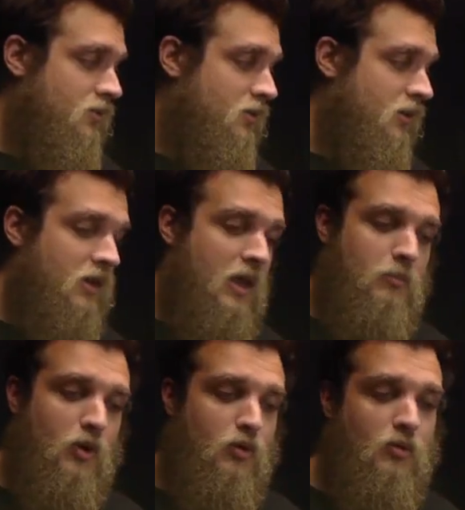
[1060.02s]
a
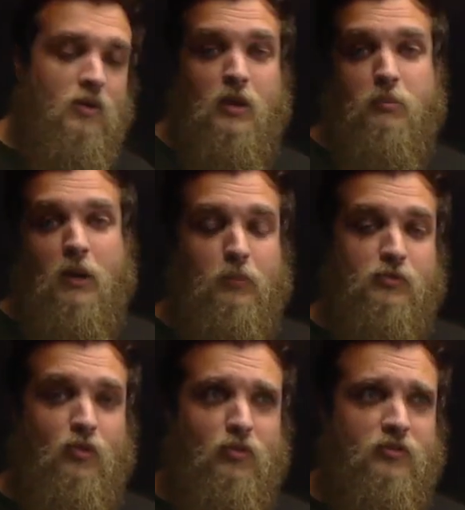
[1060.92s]
capo, and a
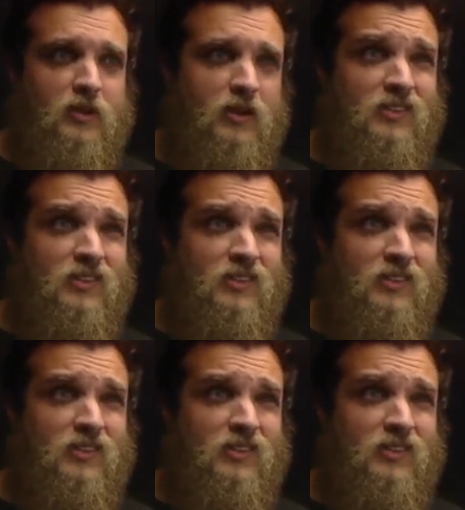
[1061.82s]
popsicle stick.